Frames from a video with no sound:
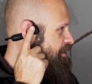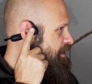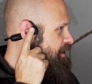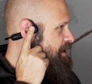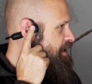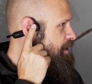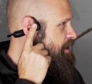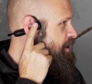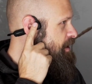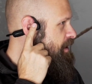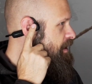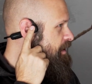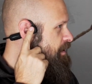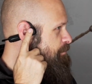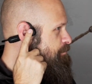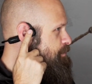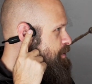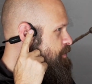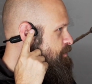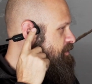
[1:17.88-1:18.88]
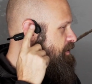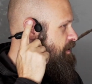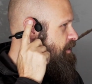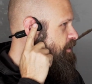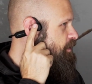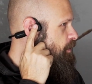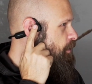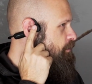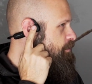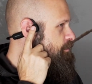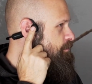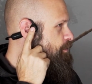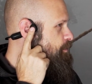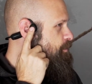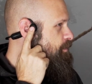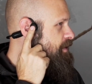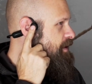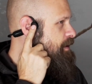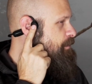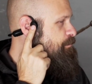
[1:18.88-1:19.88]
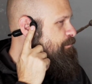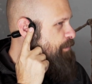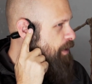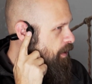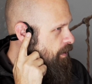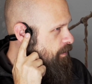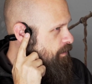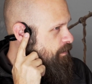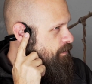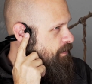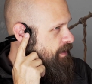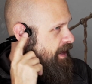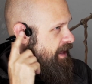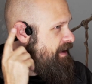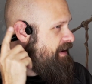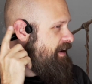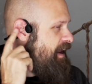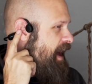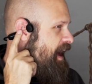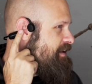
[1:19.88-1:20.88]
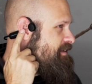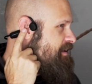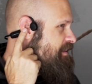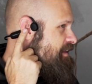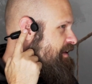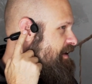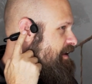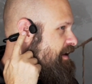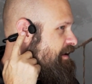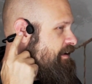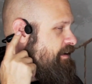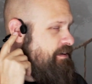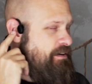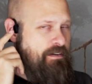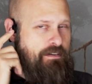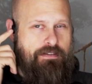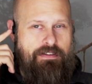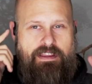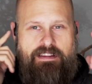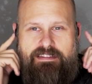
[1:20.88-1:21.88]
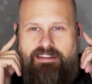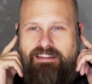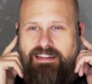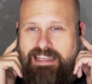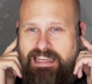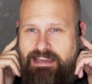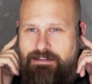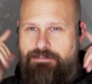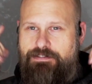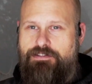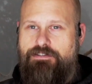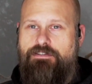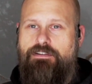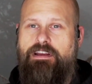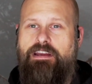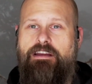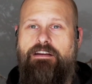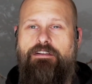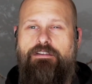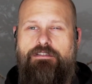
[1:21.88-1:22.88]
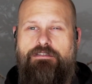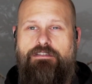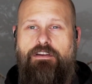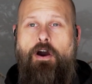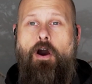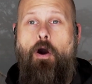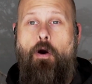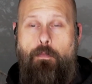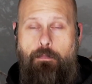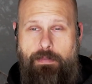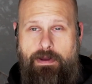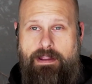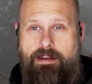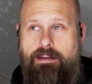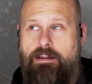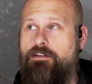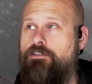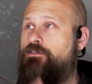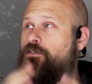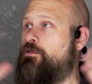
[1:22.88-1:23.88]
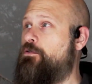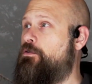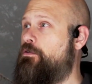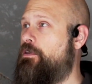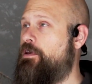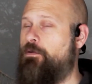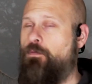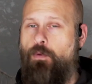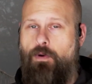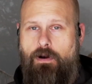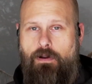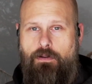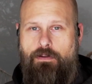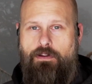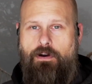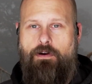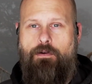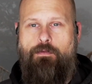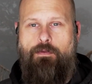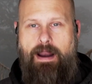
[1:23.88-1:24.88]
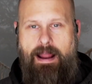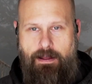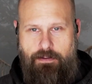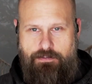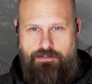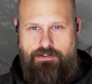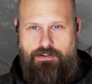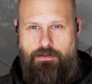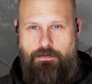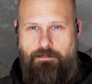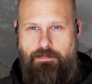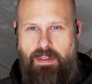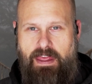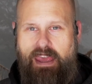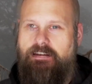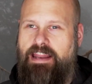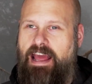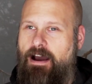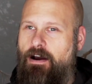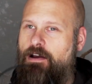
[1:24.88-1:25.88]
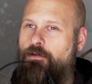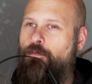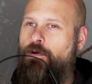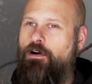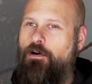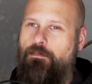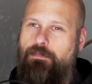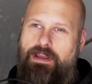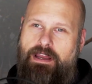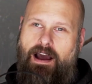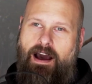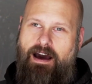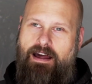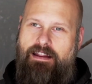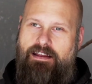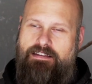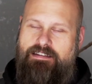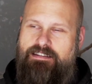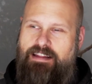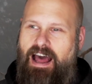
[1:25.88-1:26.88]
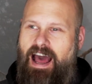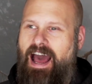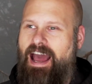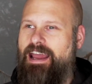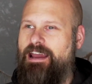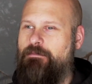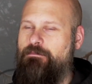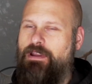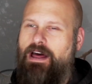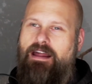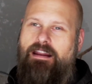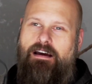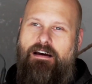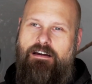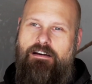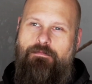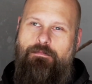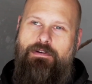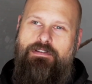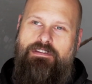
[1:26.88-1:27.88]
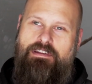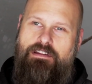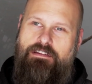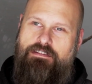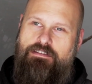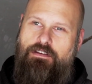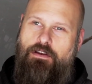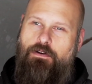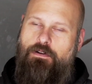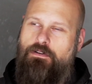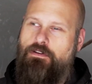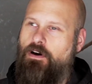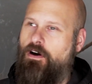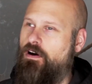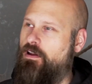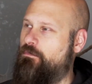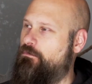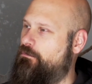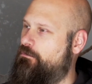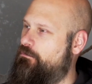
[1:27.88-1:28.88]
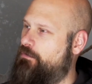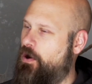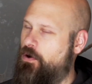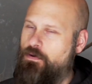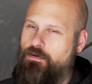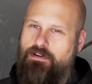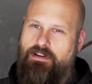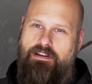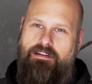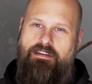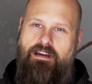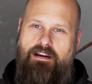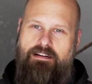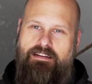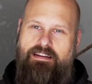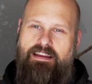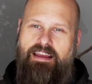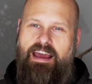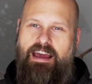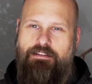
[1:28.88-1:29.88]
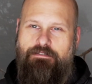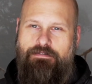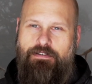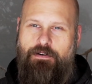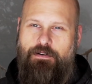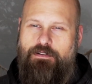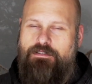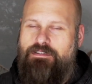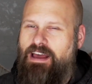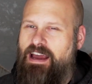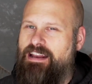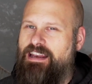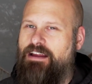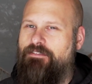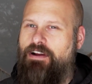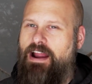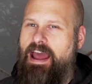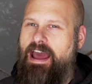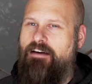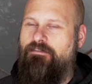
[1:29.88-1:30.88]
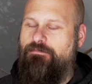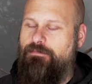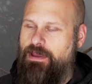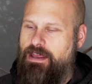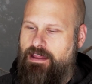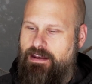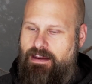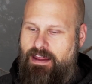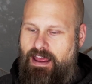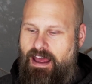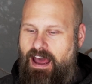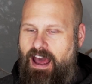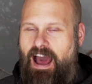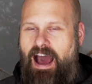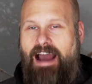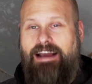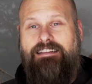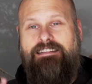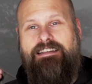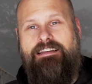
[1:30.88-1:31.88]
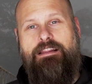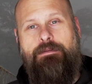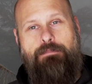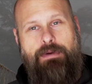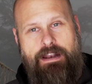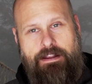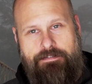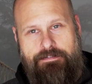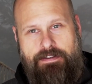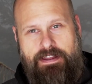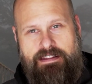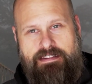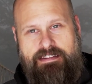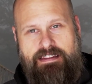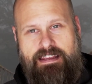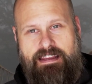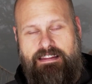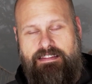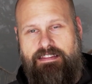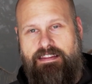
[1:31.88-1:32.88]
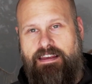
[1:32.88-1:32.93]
the music go through the bone and not the ear, this leaves your ears open to the world around you. Now, I will be honest, I am not 100% sold on bone conducting headphones. I never have been. I see the benefits in